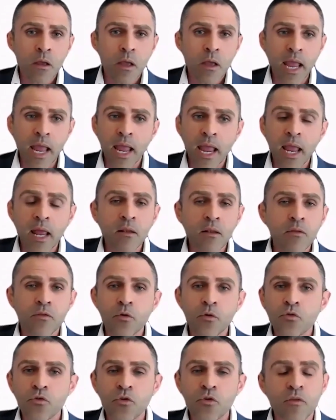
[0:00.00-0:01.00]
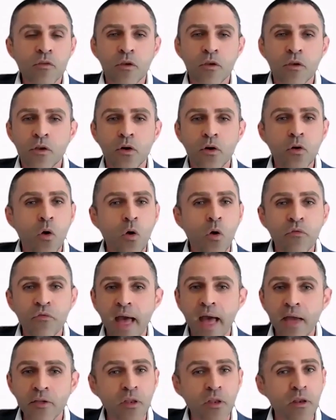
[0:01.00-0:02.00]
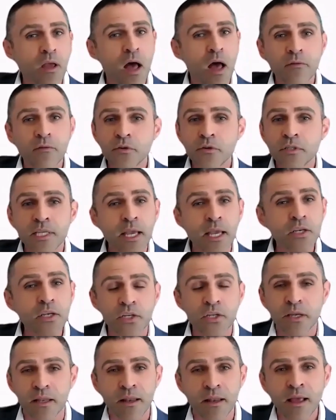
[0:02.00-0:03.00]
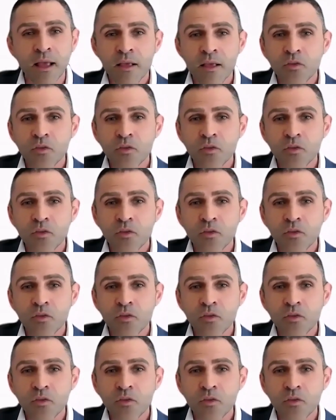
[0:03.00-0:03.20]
and there's just good old-fashioned conversation.